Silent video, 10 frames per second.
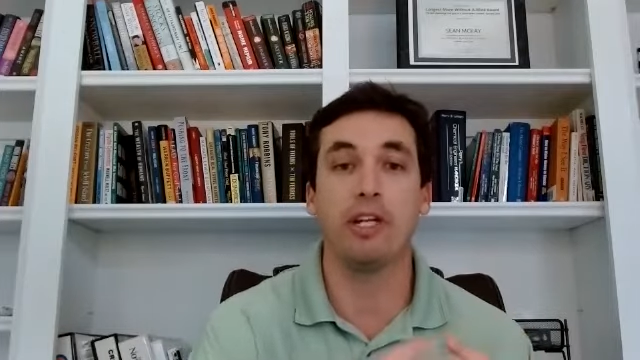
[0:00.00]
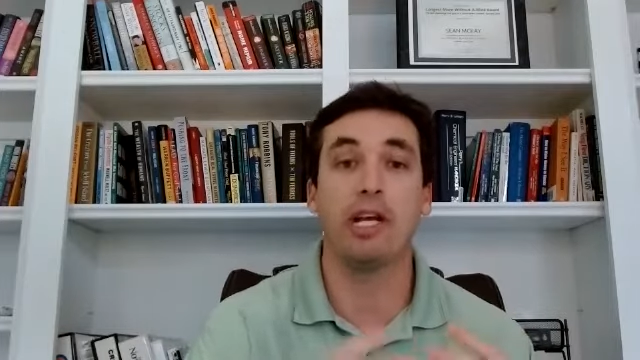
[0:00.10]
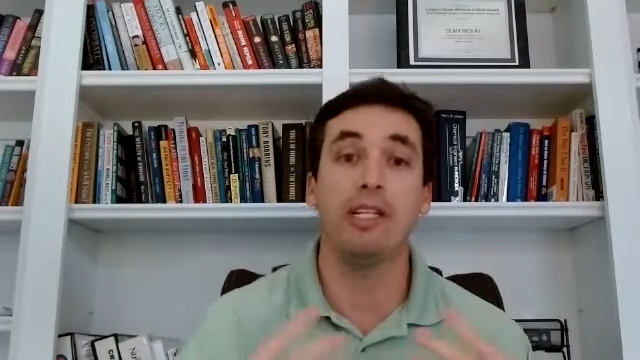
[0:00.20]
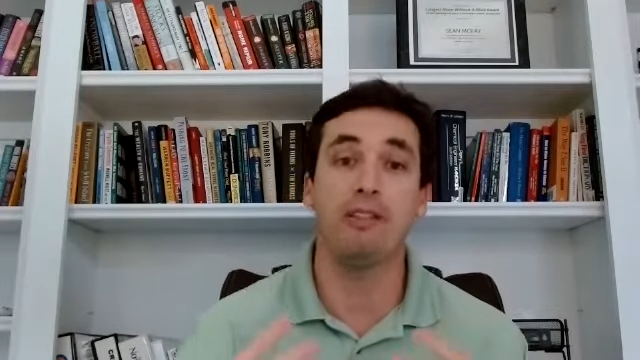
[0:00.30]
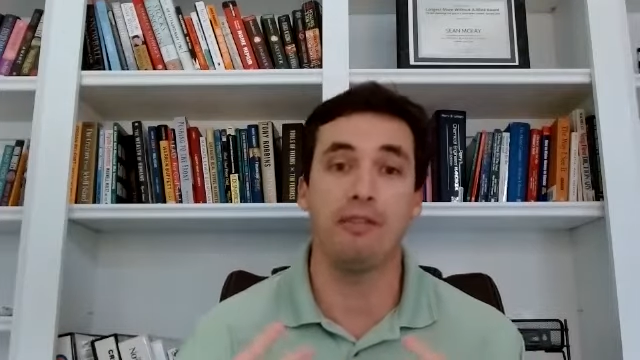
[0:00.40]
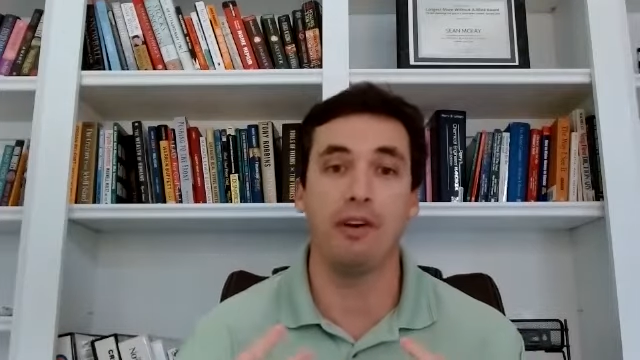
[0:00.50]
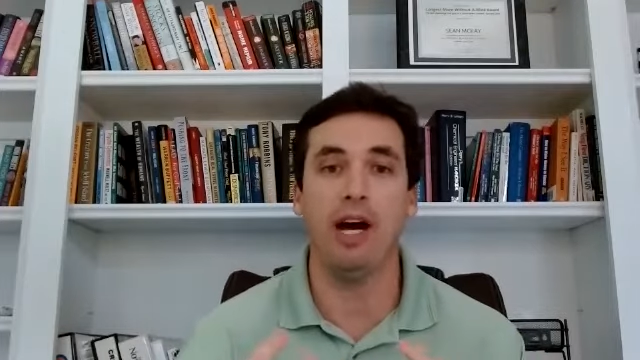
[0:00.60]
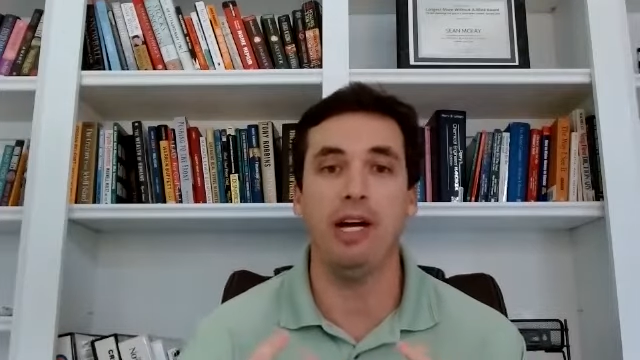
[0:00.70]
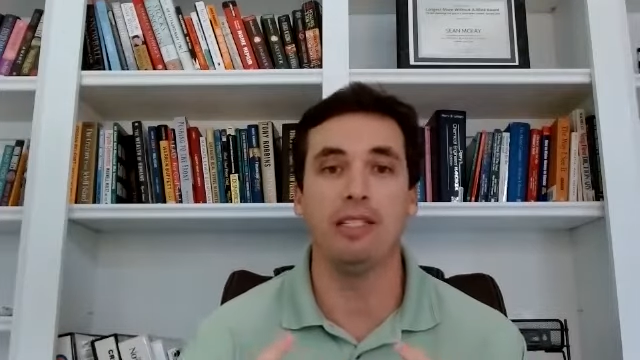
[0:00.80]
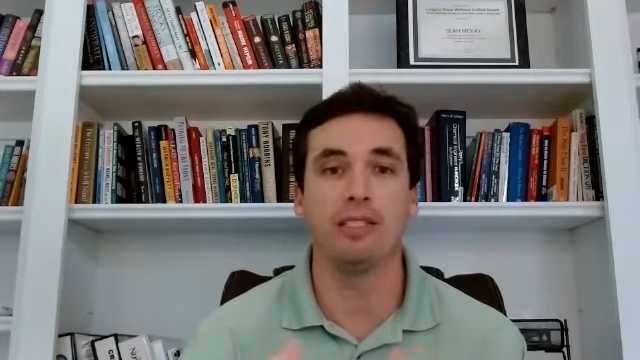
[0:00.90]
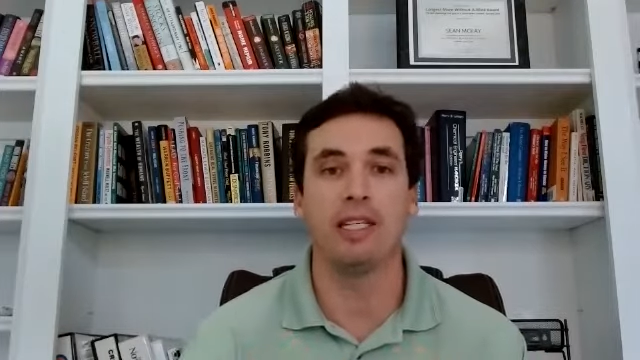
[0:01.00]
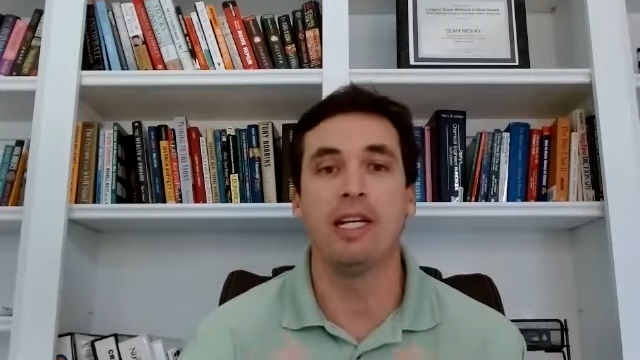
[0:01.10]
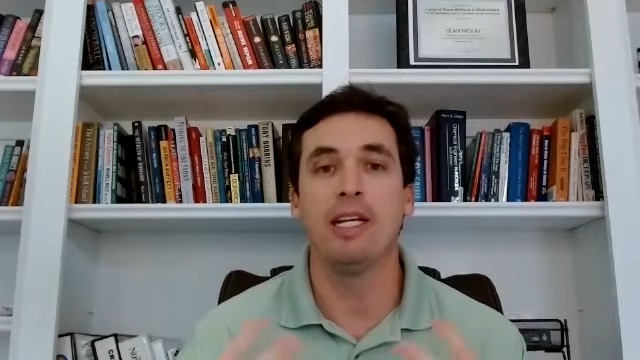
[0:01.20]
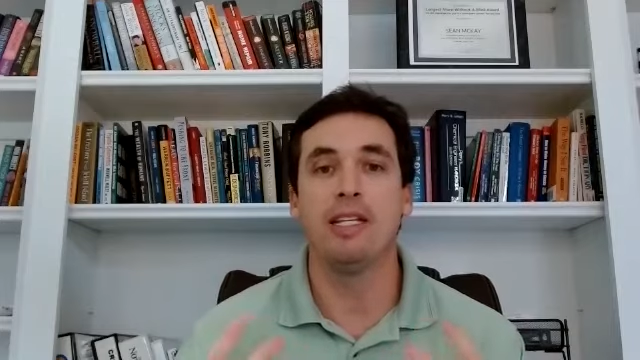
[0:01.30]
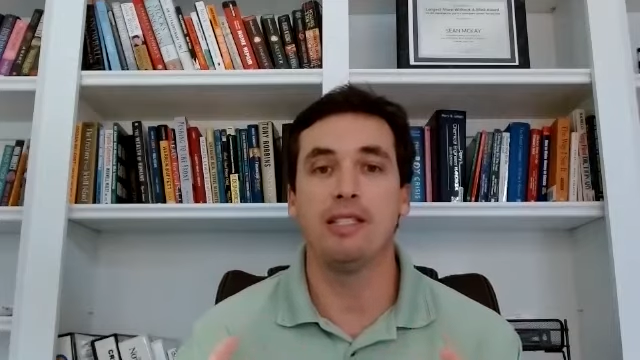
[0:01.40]
at least for us,
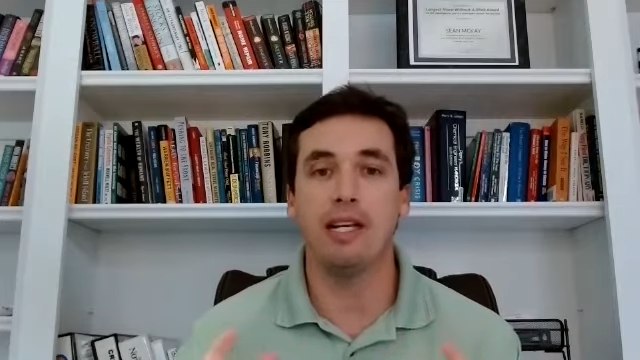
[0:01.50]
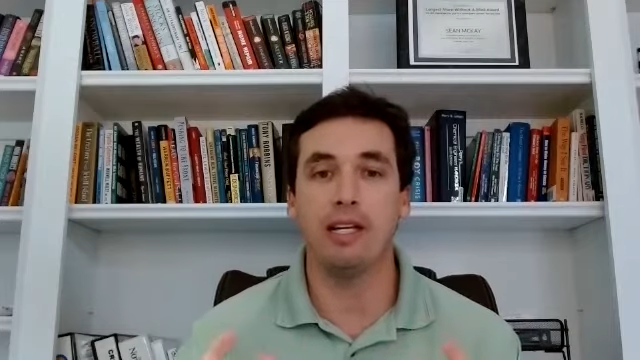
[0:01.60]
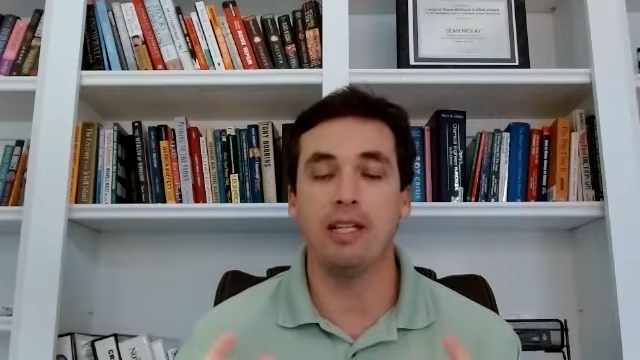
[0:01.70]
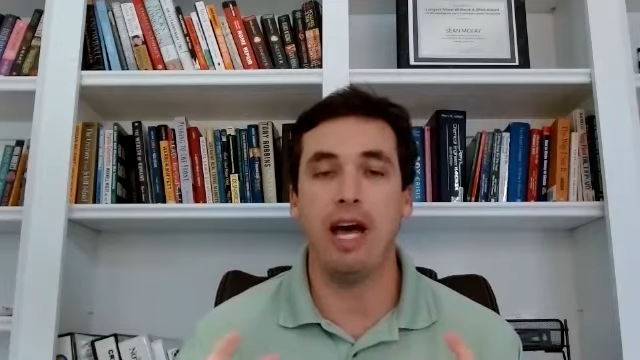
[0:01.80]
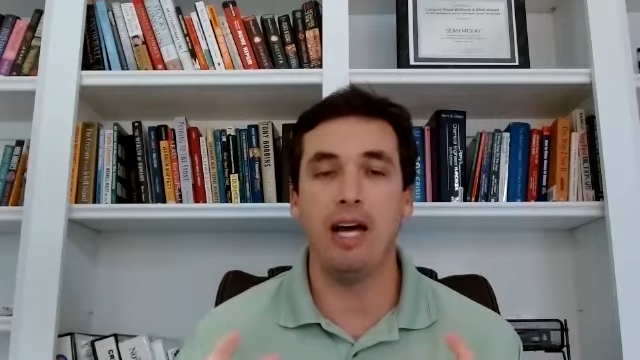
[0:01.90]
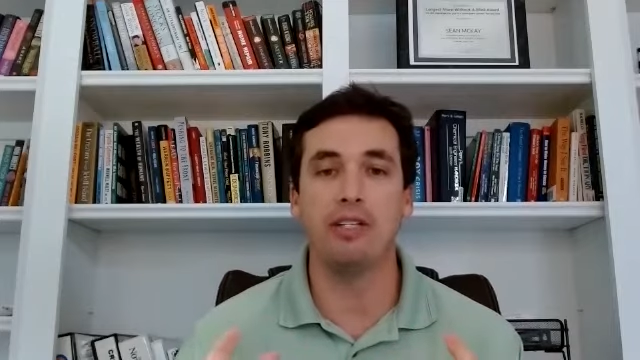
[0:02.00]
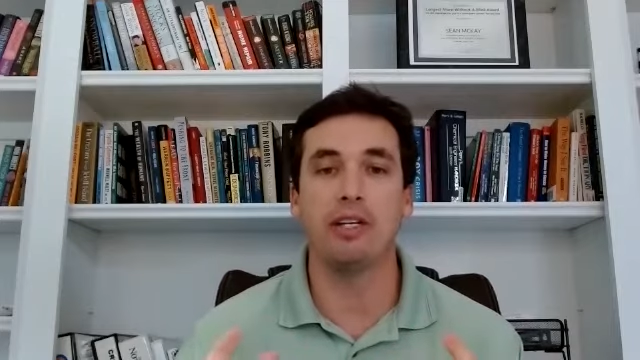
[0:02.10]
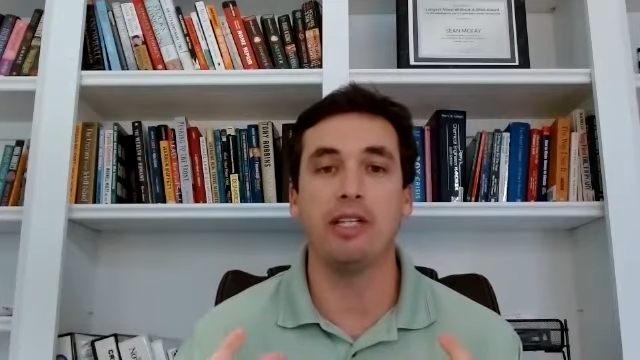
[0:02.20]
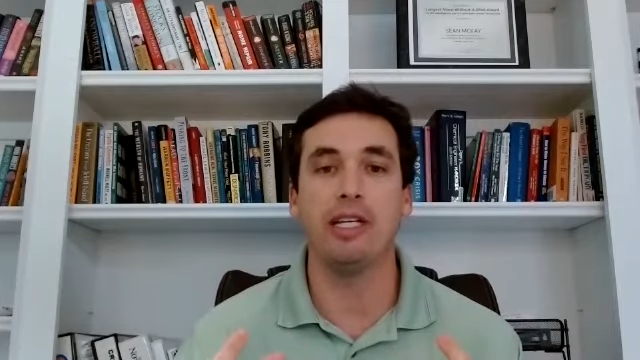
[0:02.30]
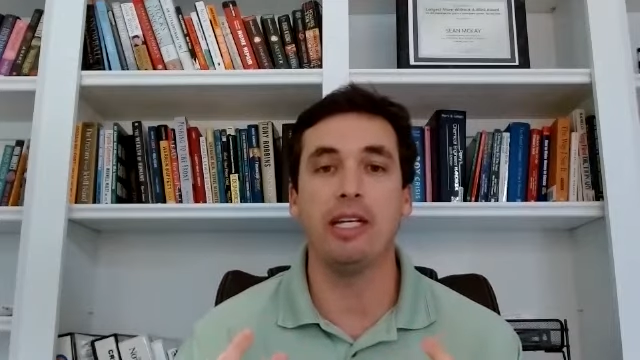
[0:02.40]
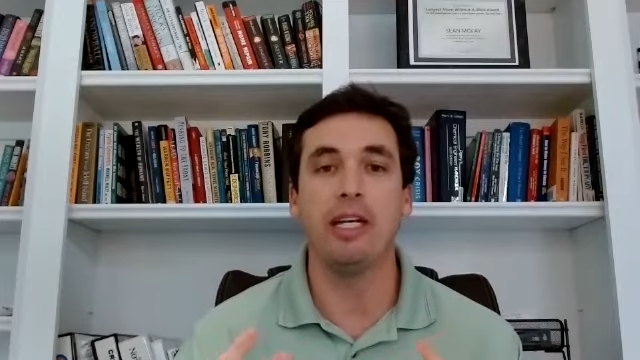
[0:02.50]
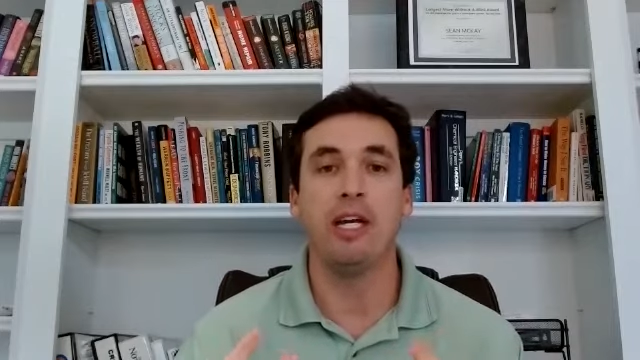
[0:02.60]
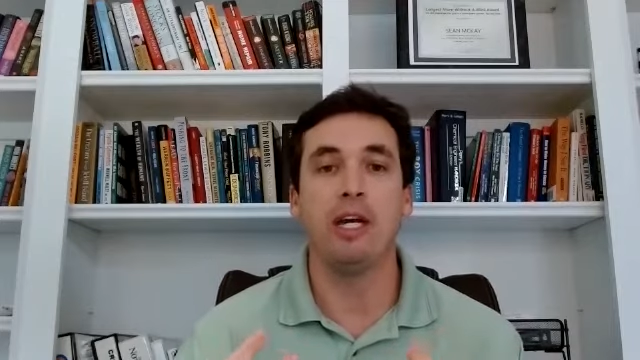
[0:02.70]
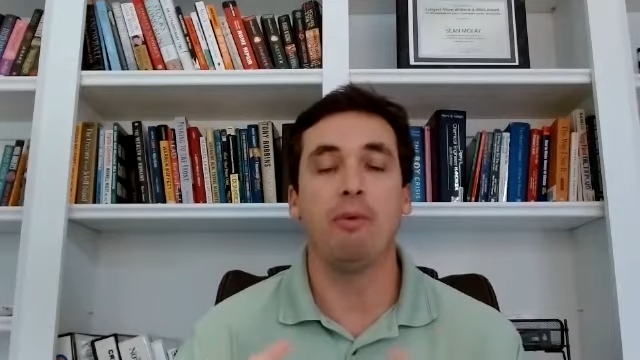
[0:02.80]
psychologically,